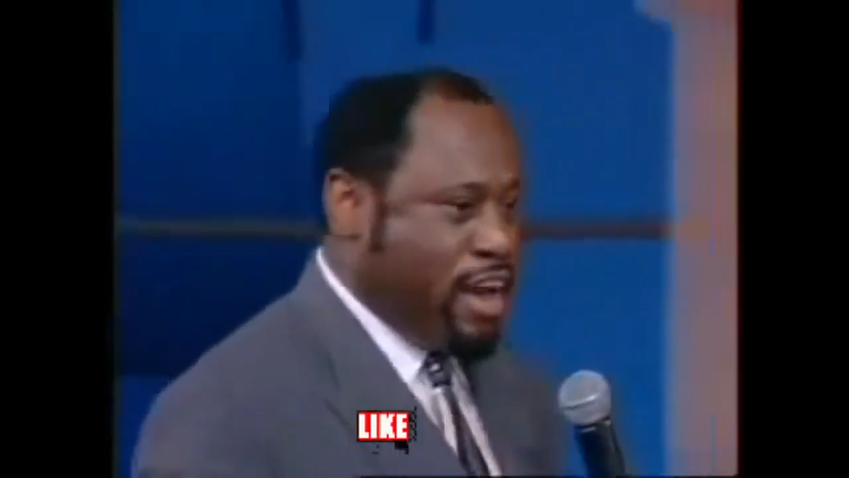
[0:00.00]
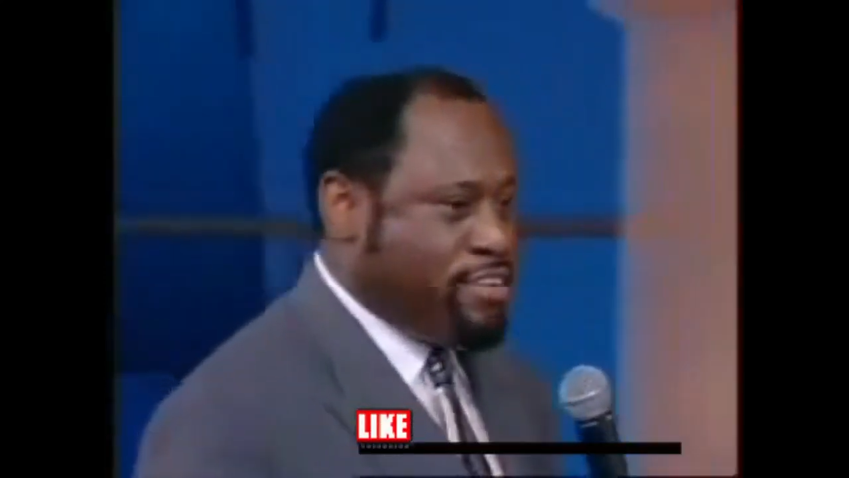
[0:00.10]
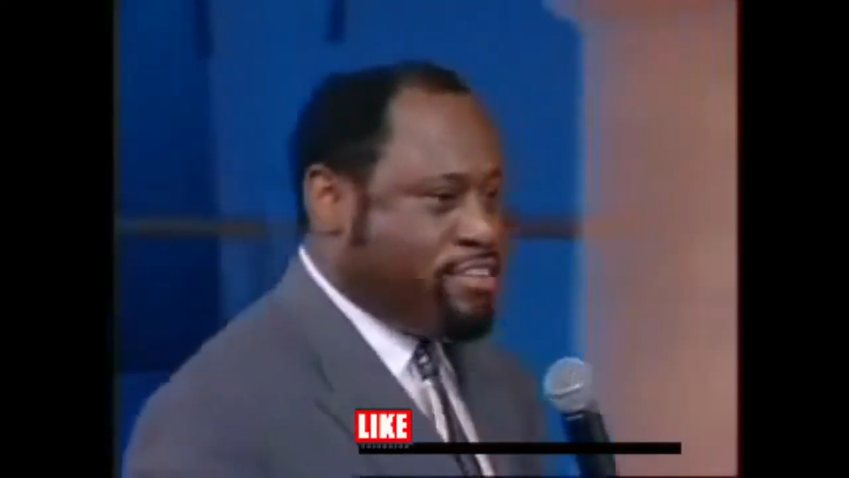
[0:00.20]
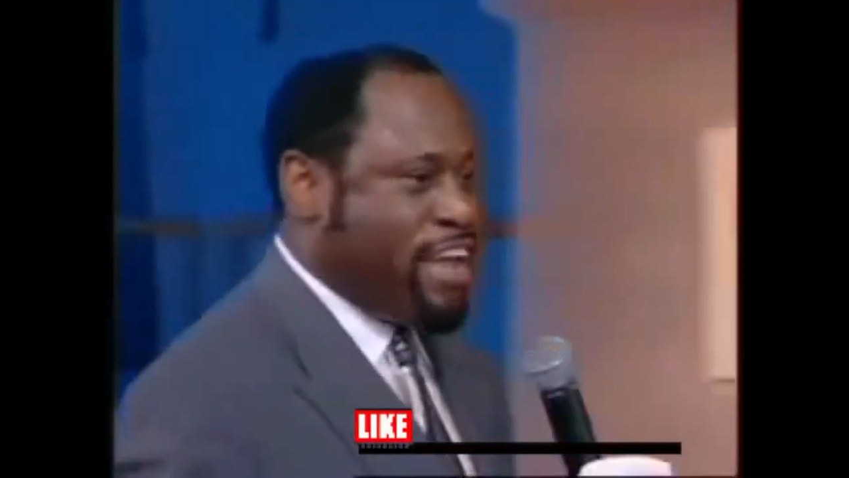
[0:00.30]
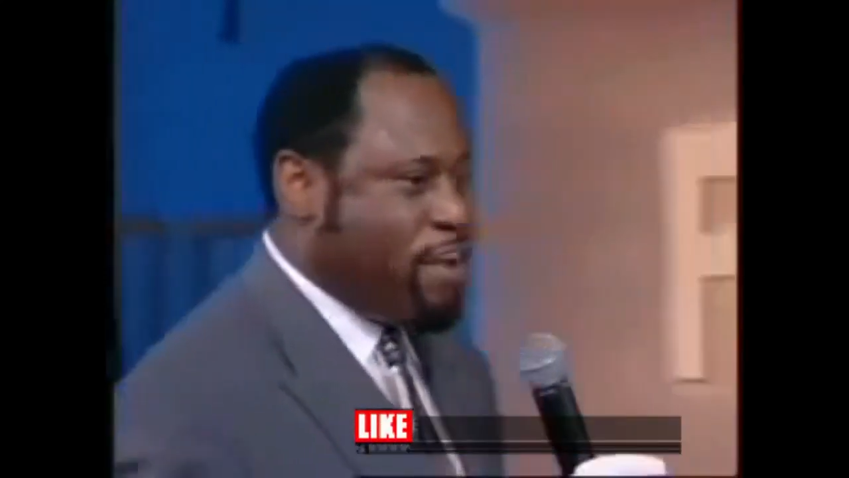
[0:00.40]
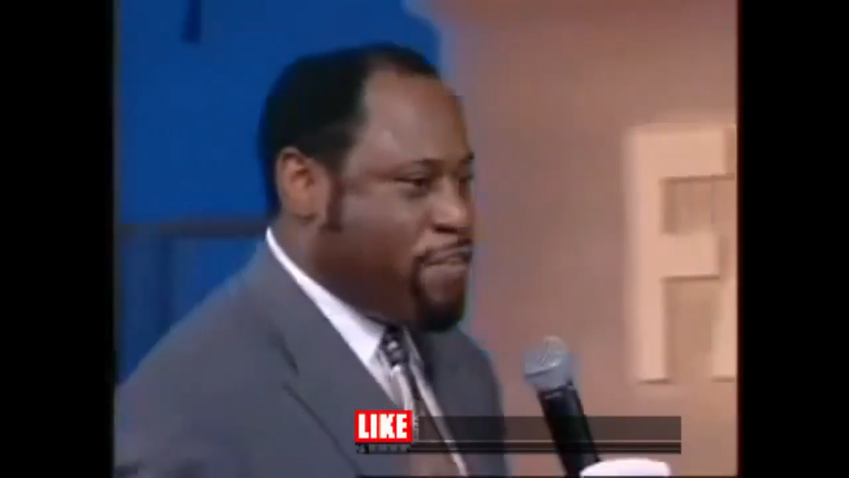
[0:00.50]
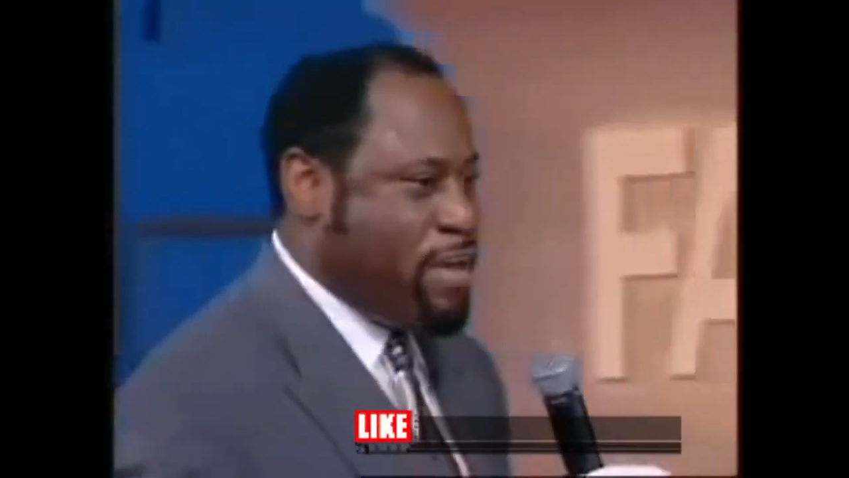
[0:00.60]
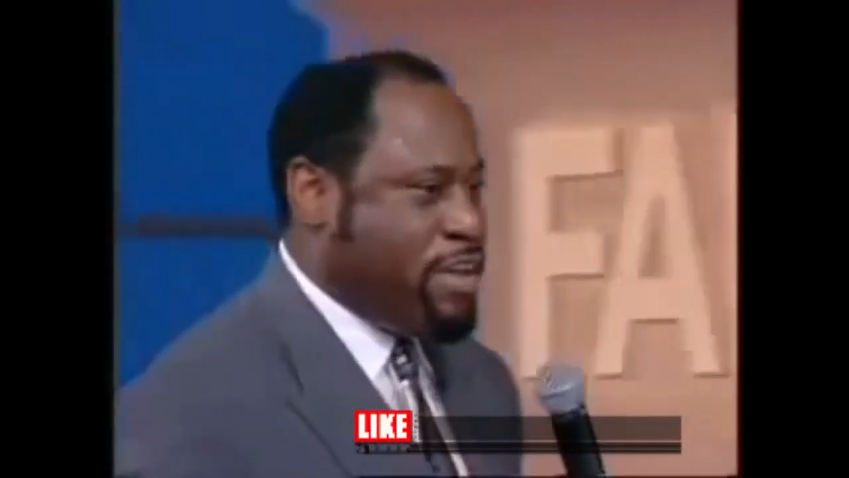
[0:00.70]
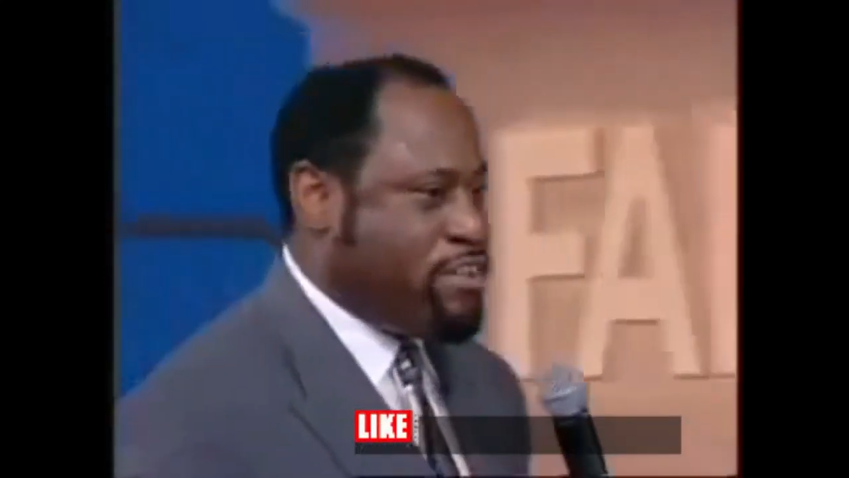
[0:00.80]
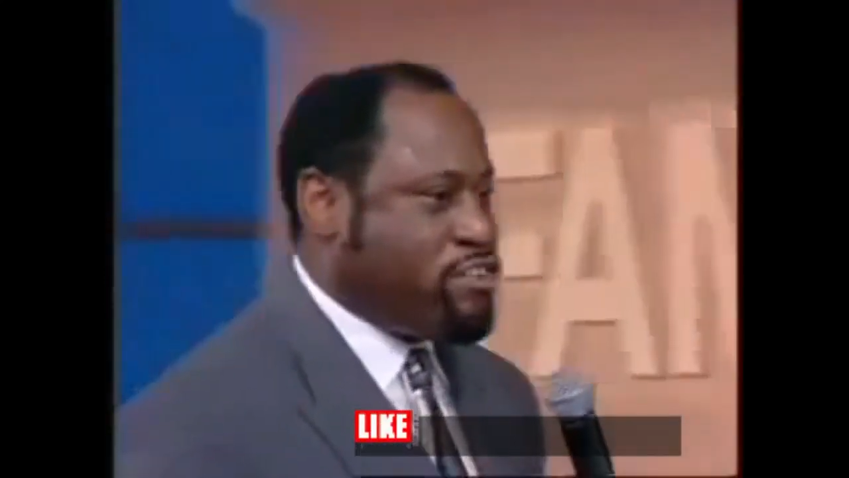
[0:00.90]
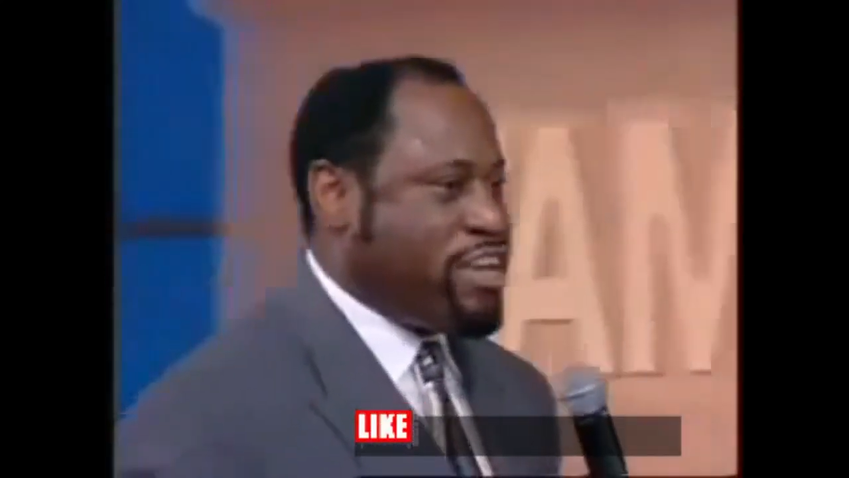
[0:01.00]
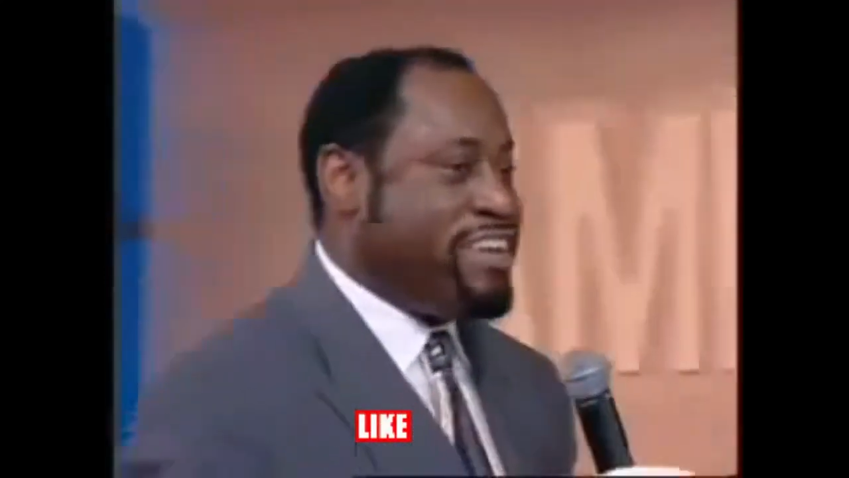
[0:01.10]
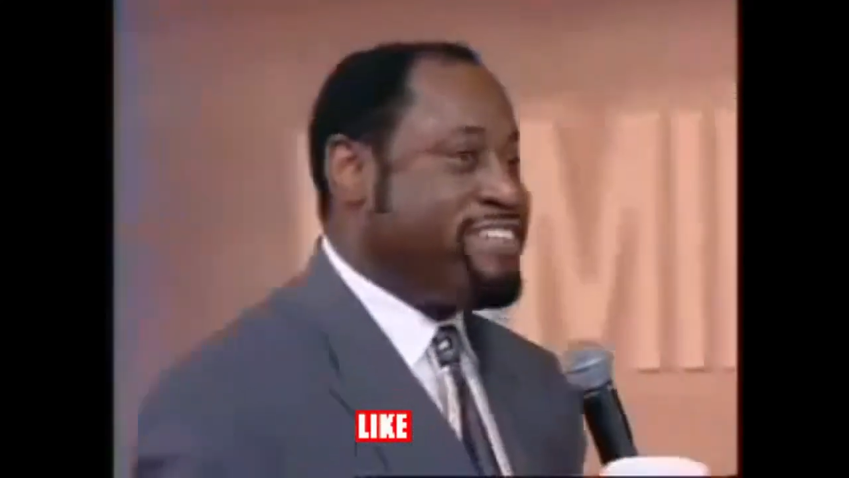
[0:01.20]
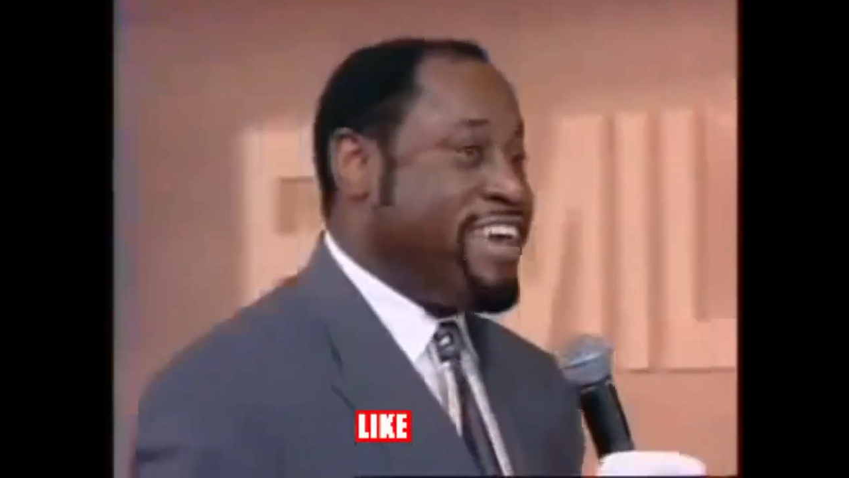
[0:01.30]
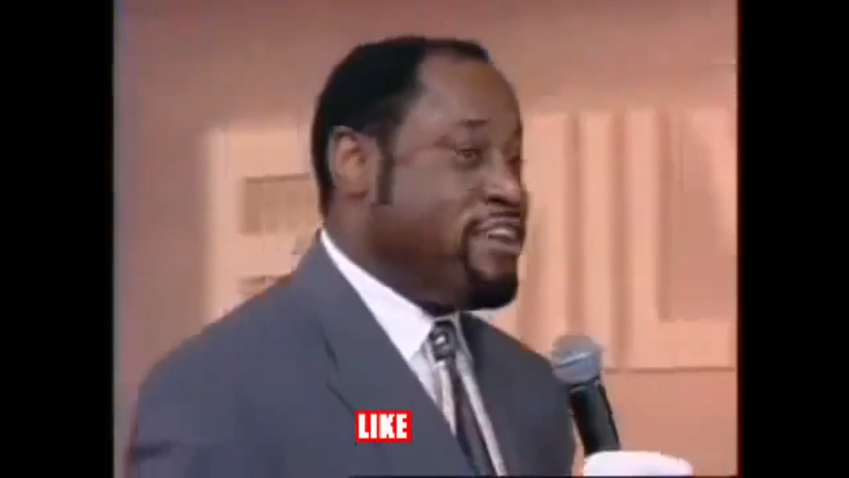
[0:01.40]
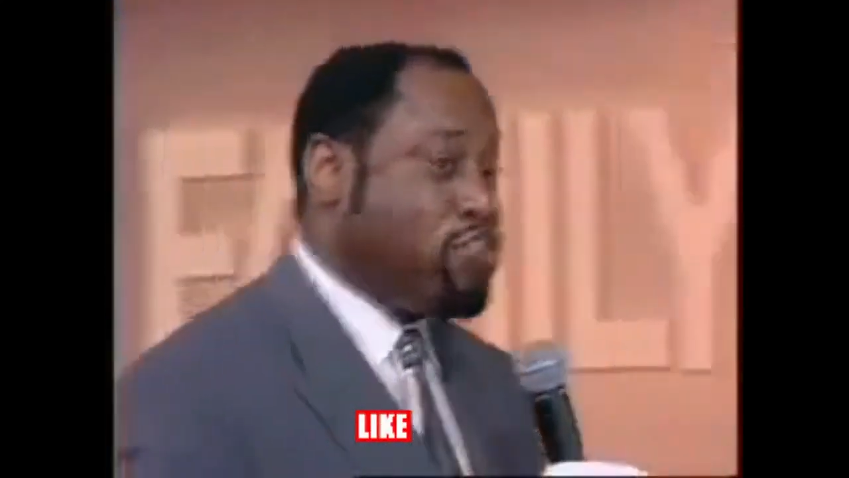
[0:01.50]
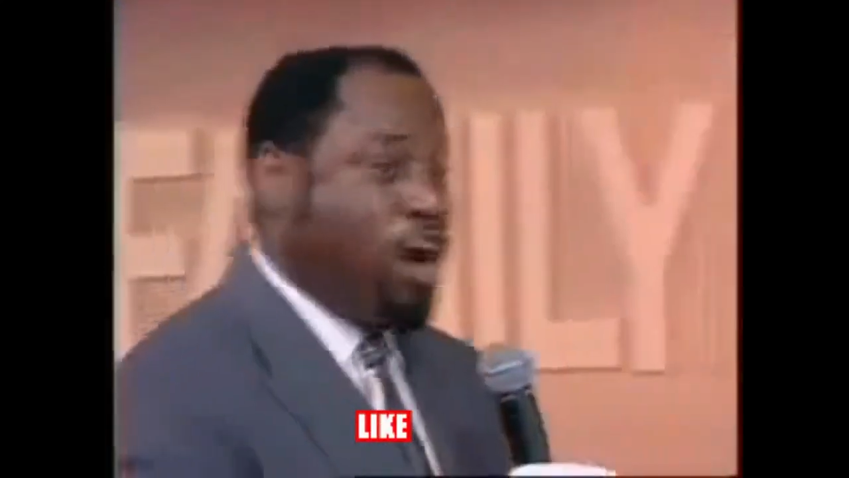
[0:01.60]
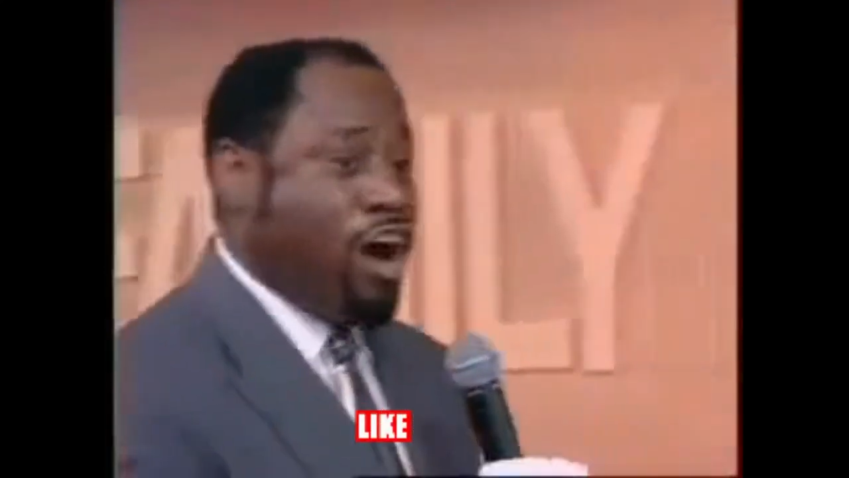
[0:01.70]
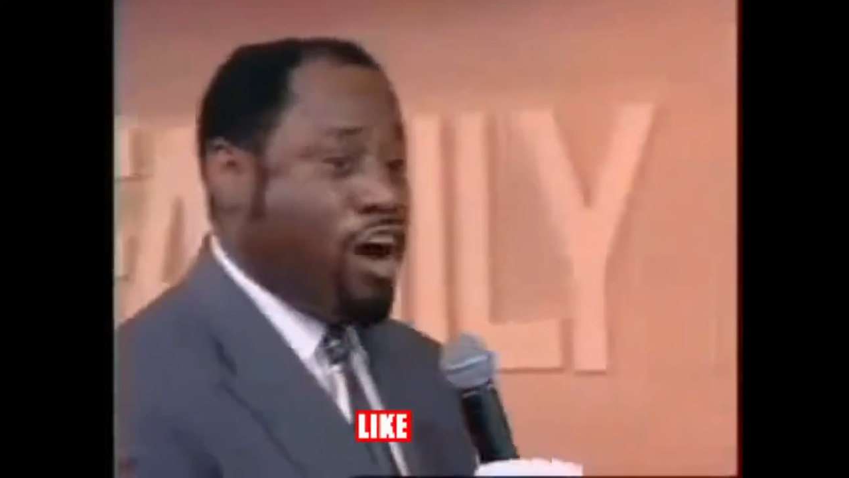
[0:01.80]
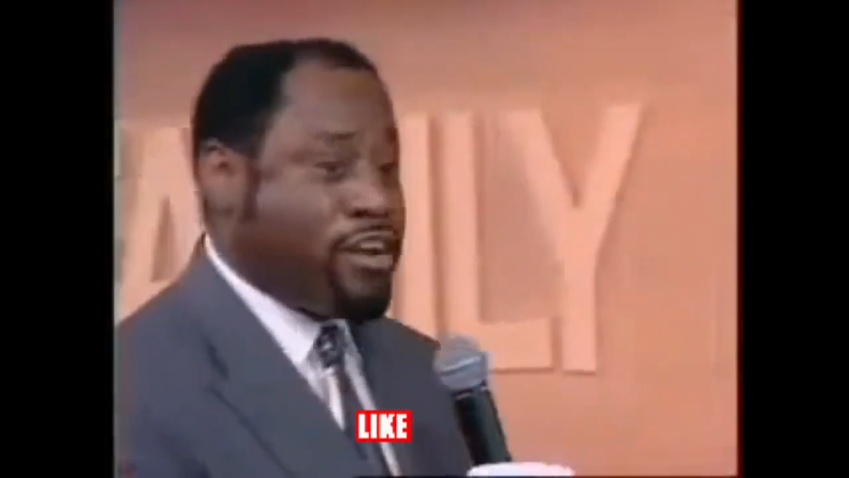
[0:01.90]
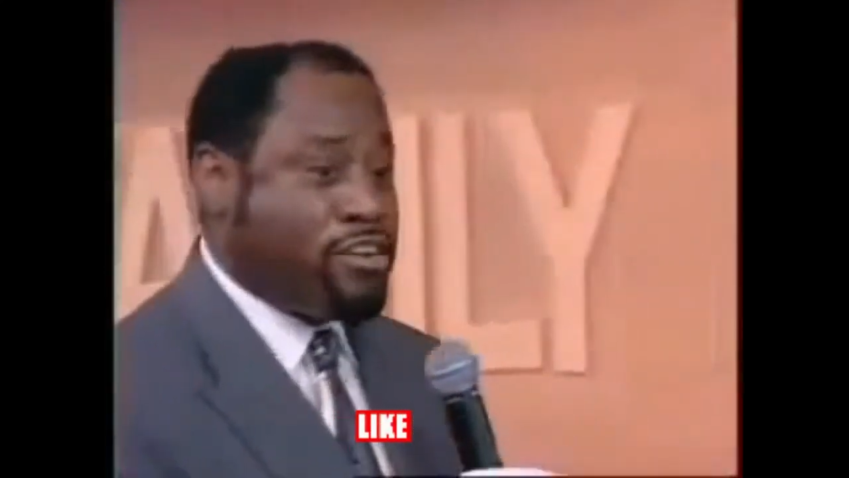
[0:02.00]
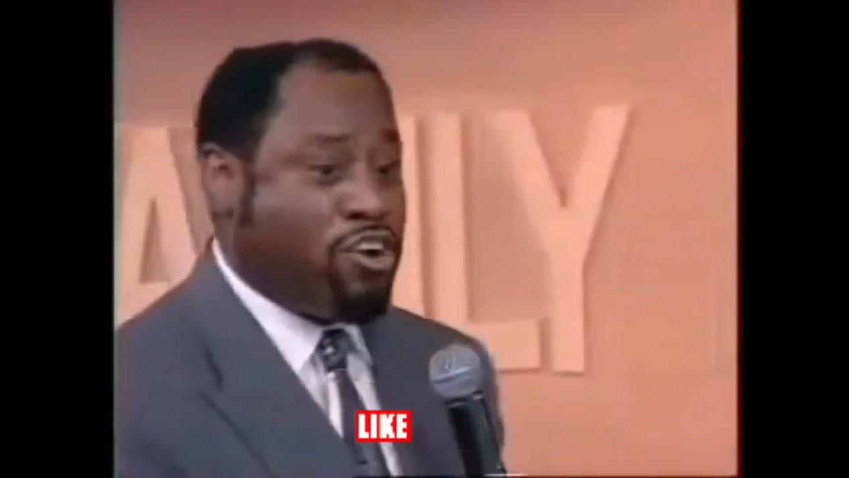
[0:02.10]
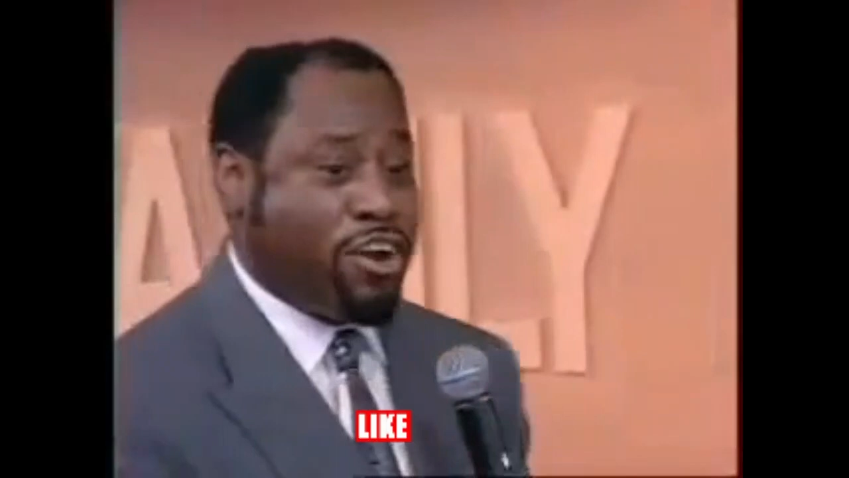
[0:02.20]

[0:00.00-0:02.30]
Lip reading: and self-image is in God,